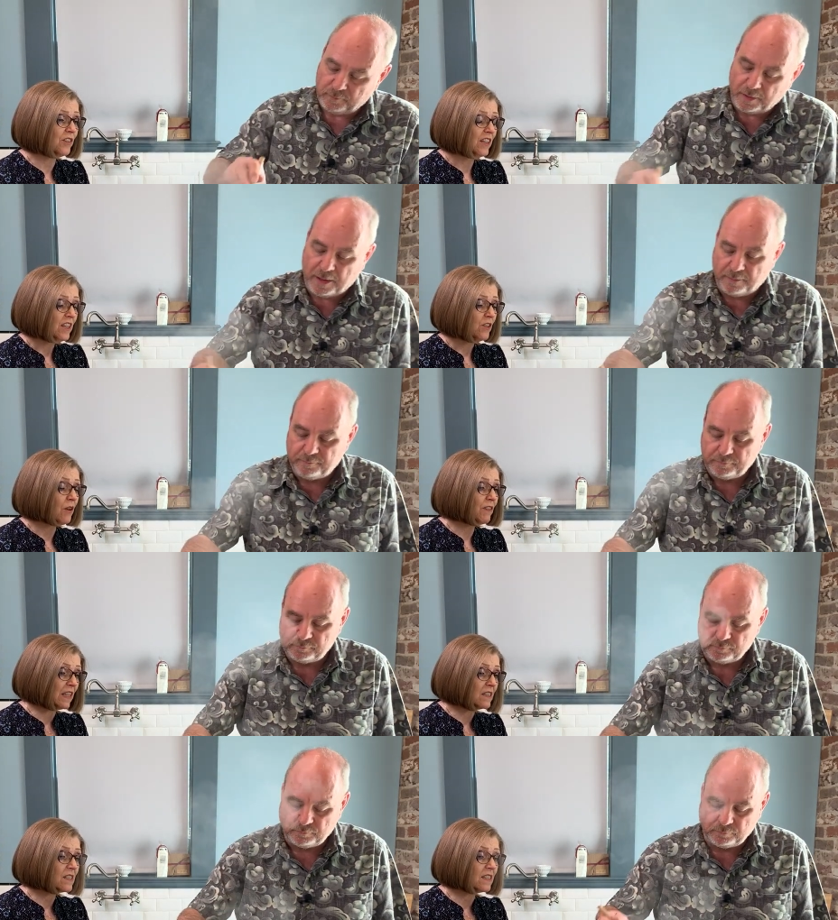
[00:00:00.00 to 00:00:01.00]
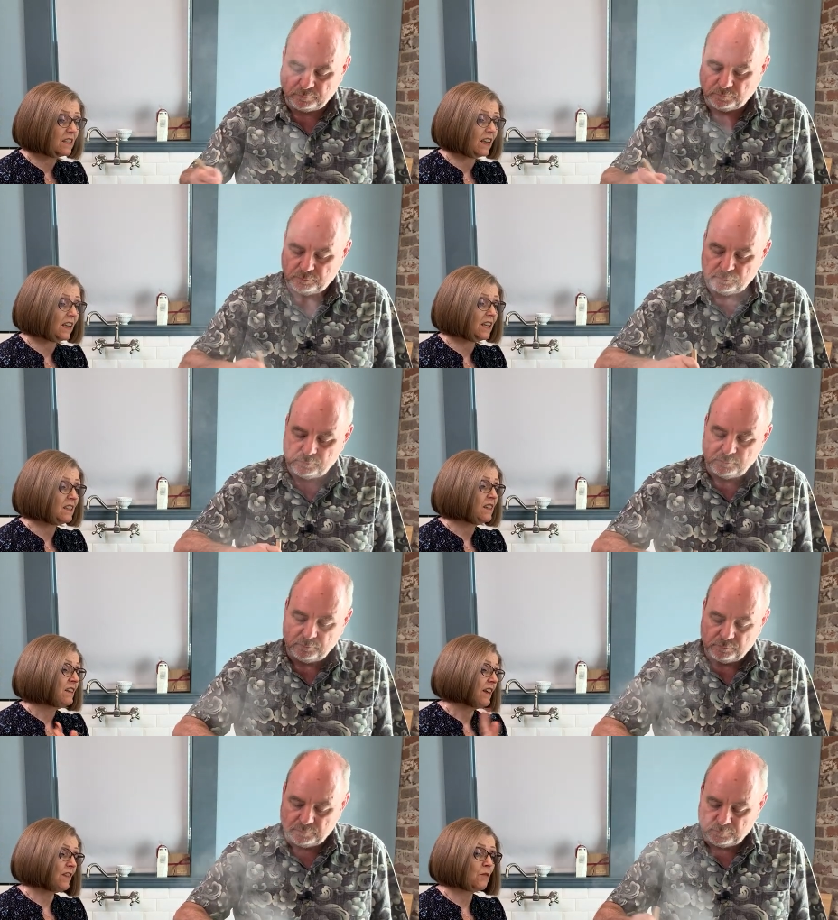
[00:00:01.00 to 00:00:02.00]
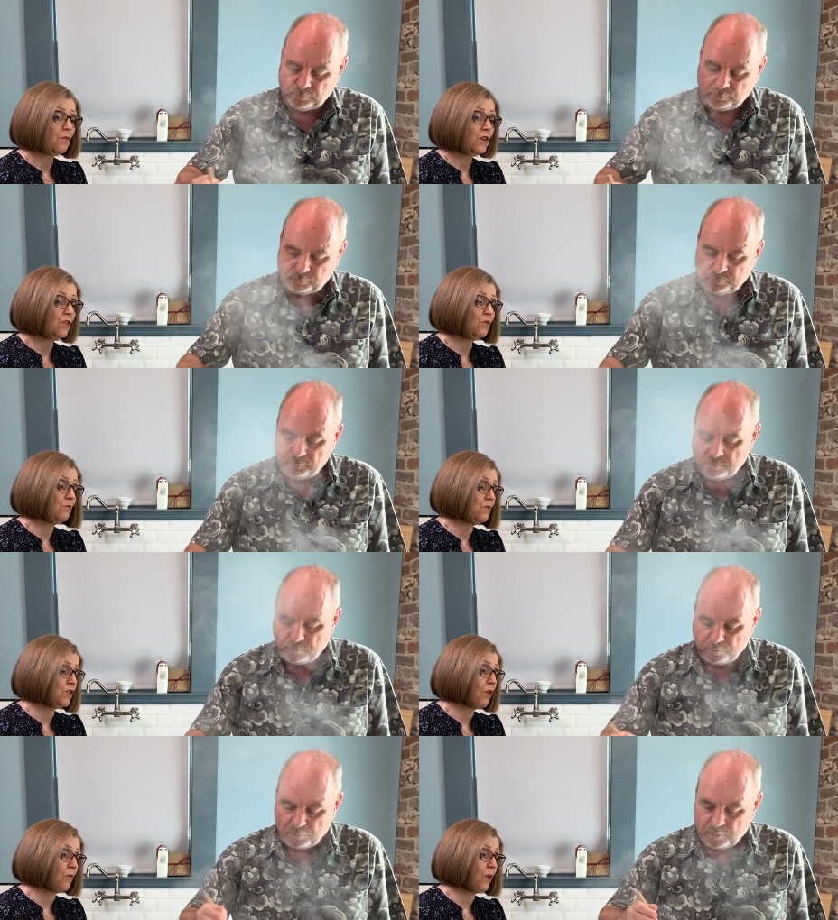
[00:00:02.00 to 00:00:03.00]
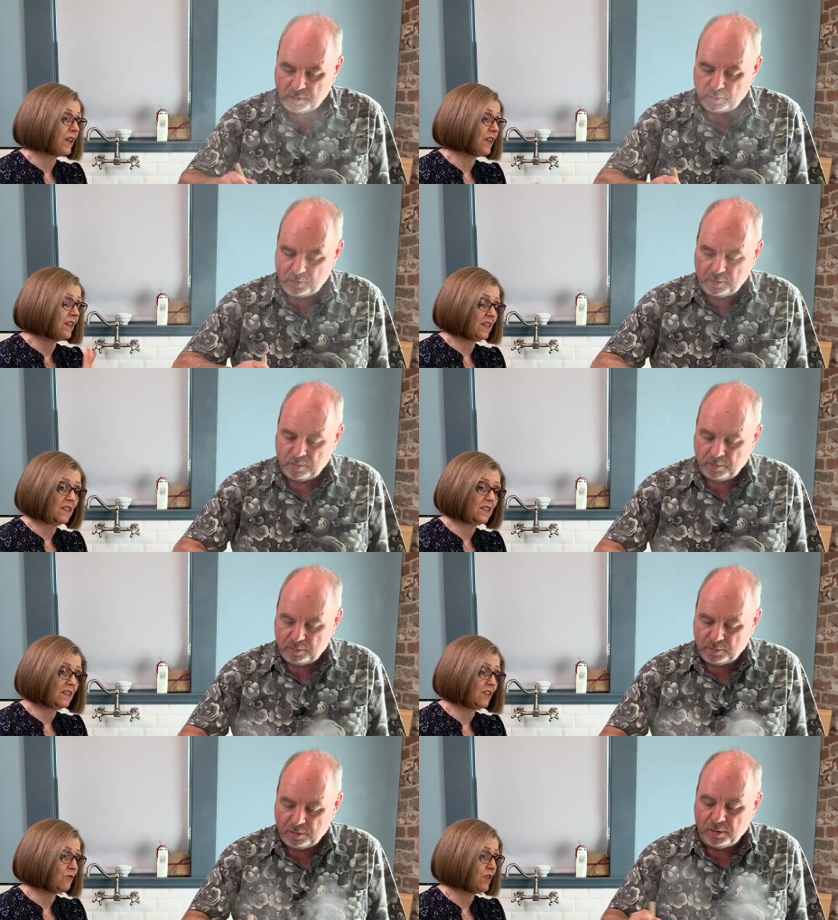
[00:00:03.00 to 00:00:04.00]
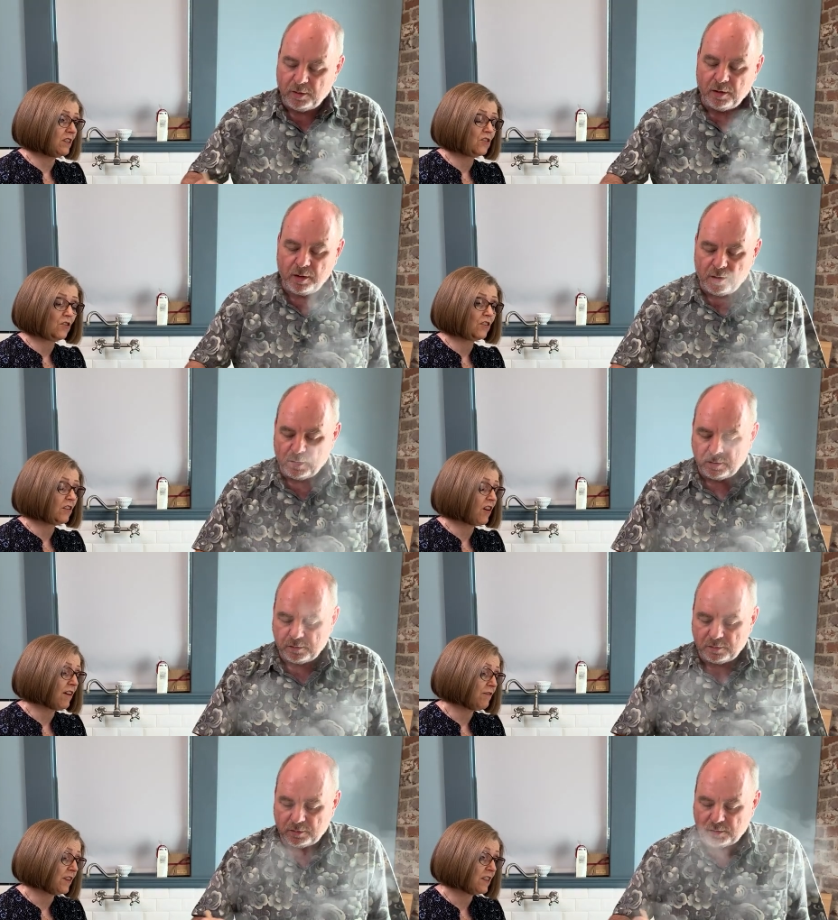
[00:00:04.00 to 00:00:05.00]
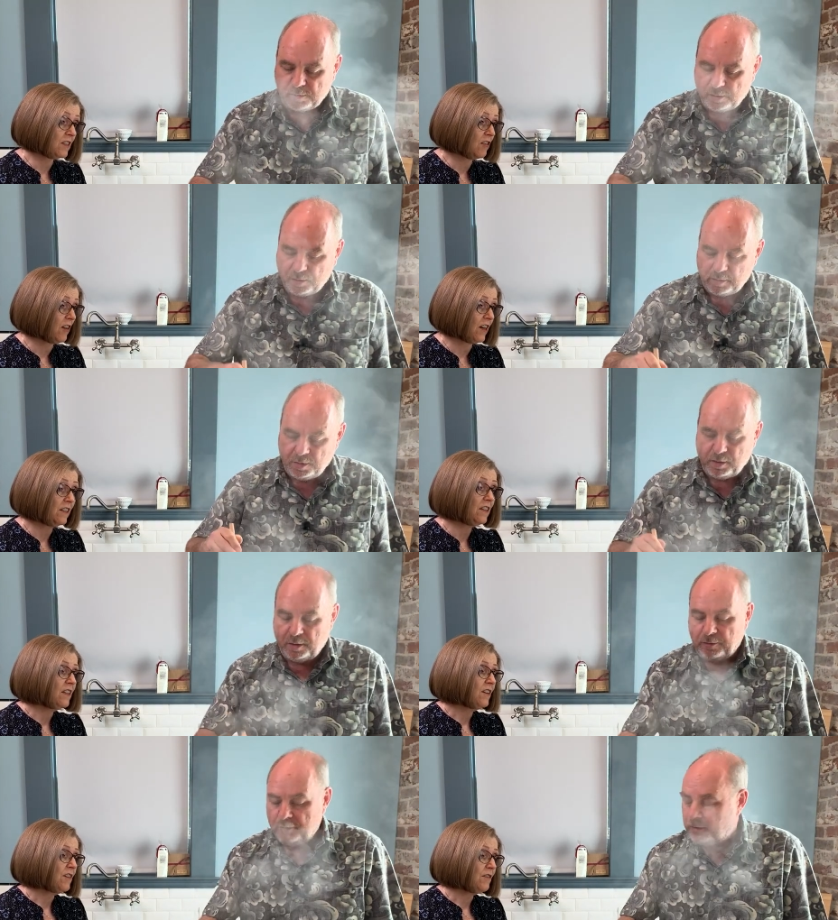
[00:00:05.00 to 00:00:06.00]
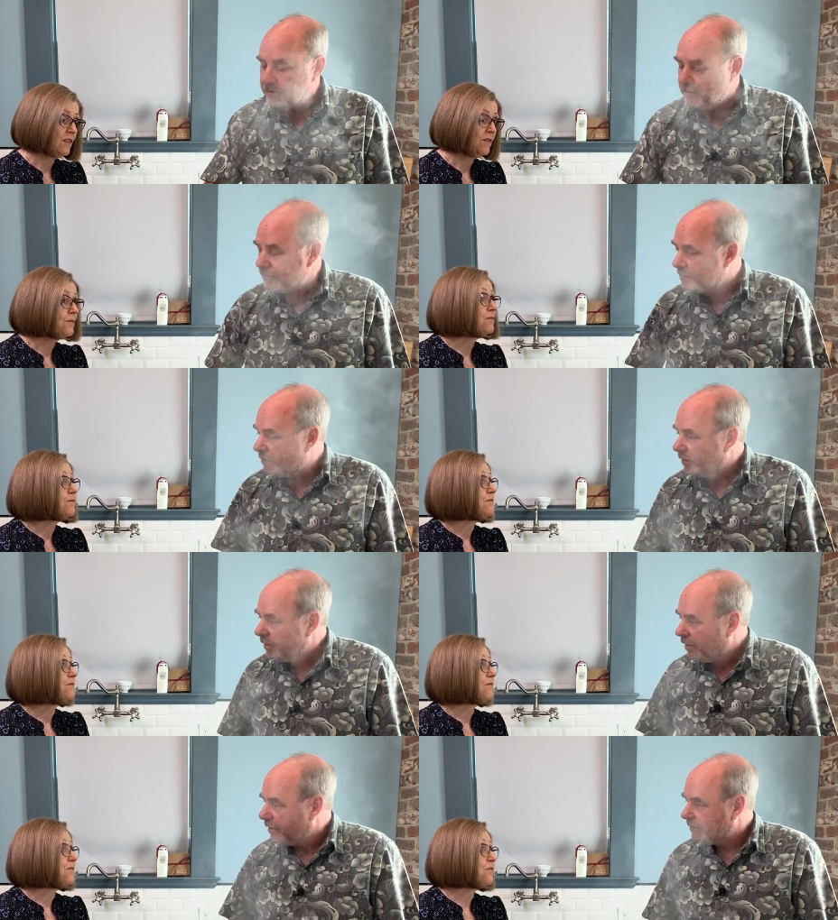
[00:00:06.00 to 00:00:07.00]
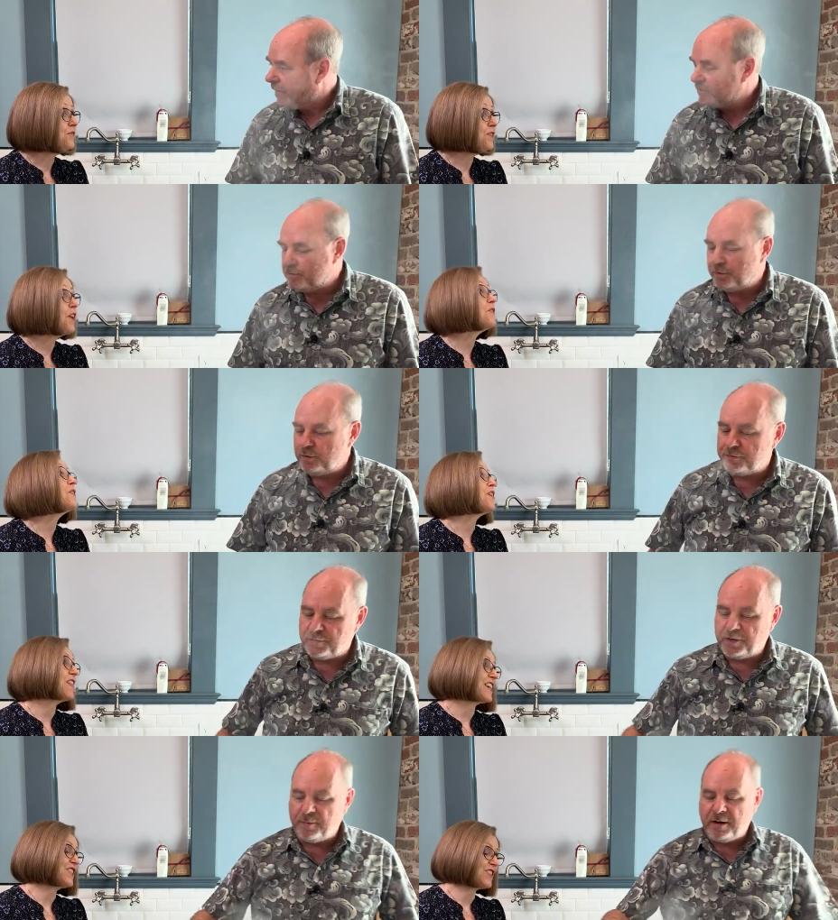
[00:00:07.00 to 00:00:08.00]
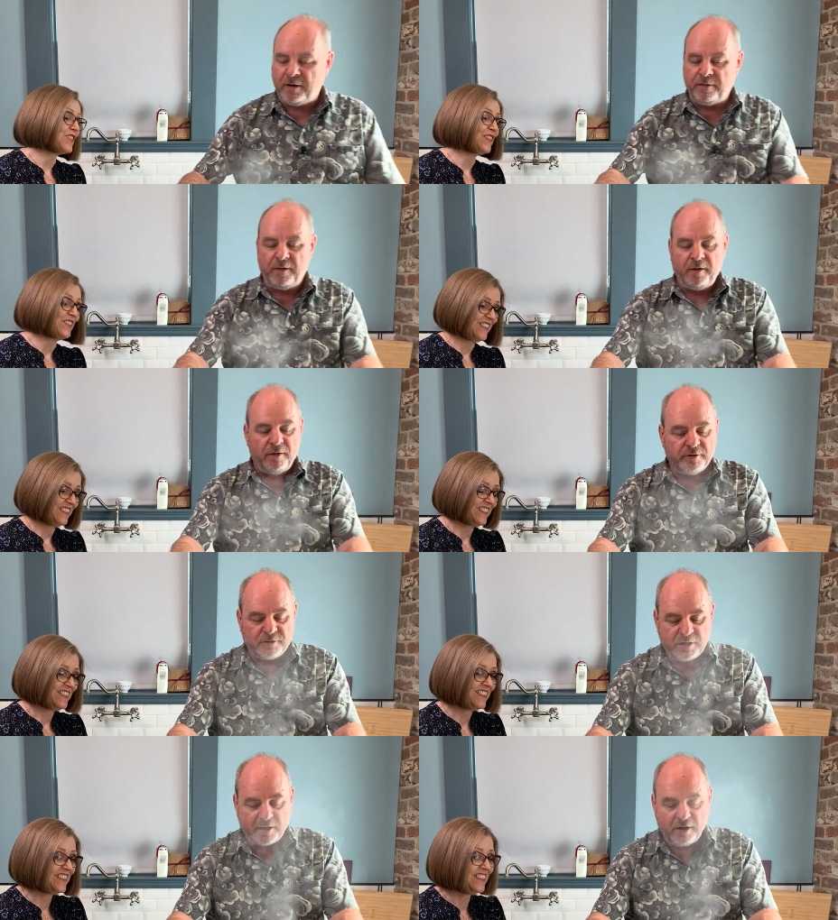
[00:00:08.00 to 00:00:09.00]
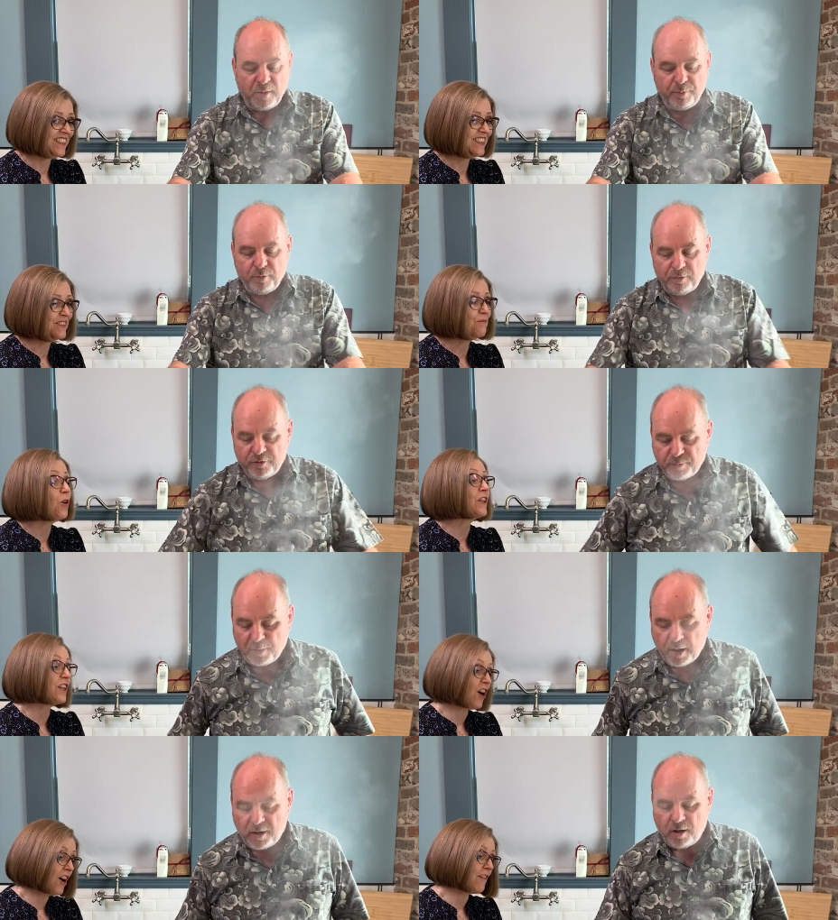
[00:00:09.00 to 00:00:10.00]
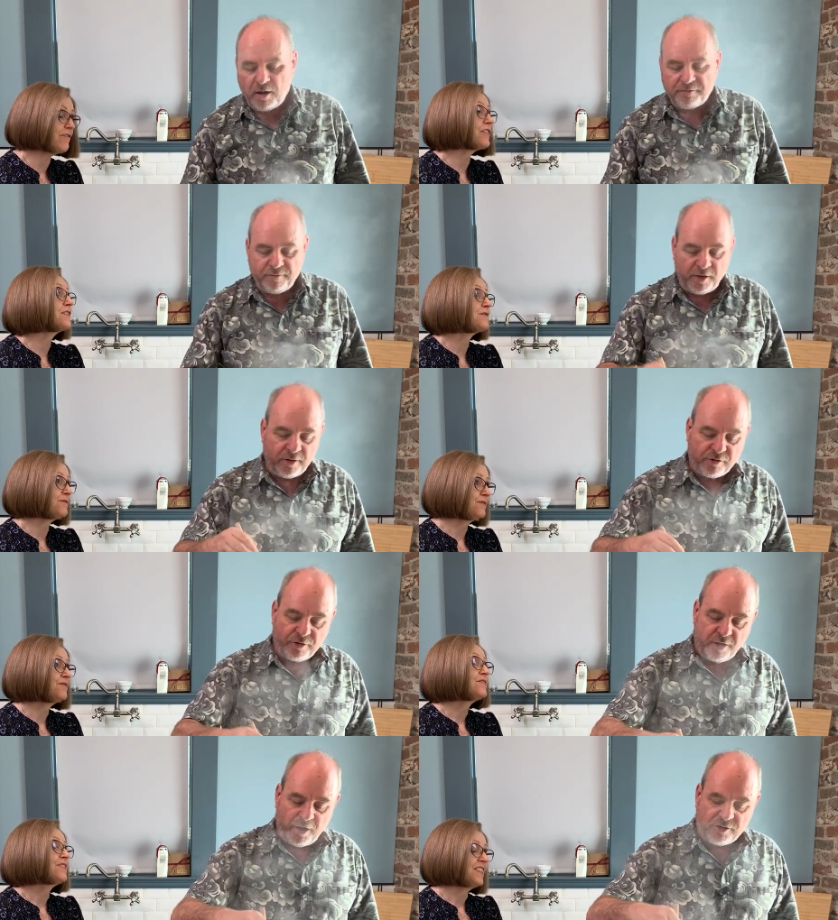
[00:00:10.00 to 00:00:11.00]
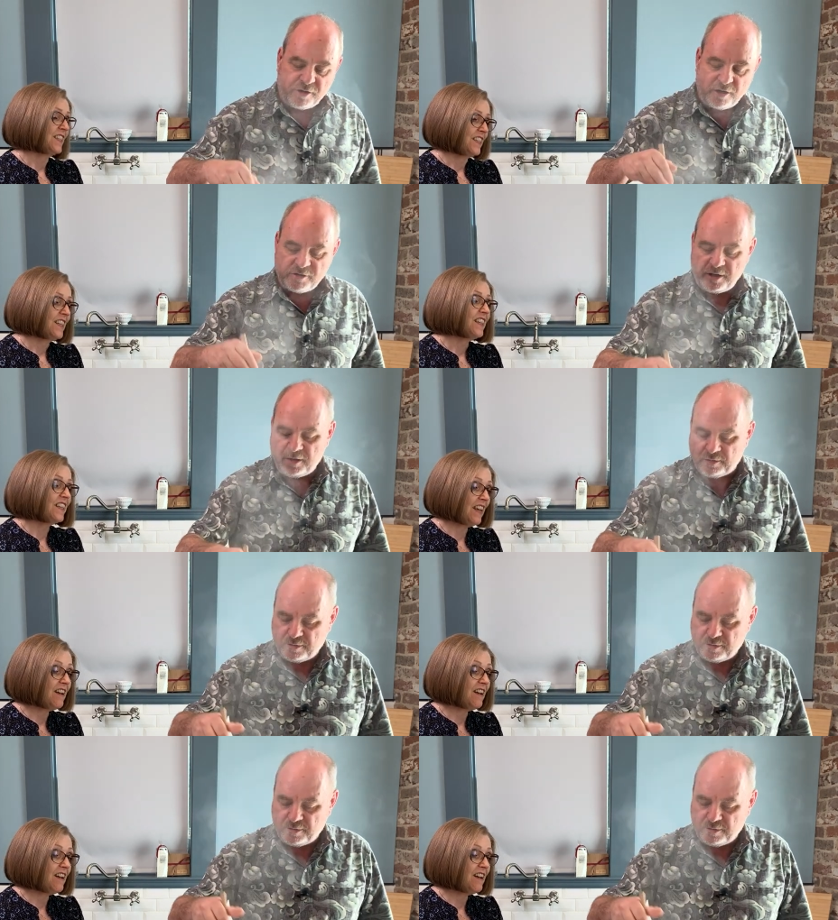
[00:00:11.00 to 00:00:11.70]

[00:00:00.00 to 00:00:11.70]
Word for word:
Speaker 1: Yeah. You have instant heat, and then when you don't want it, it's you can turn it off and it's gone.
Speaker 2: You don't even have to turn it off. That's the beautiful well, that's thing about true. it. Second I pull this pull pot off, off it it shuts down. Yeah.